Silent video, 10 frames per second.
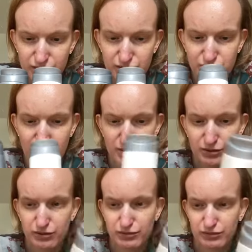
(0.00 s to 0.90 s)

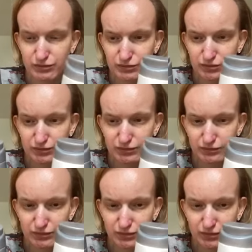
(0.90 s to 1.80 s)
So
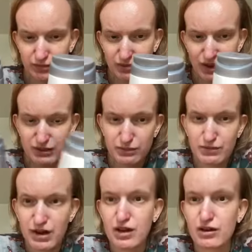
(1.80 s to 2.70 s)
that's
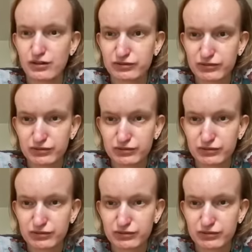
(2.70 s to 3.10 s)
what I love.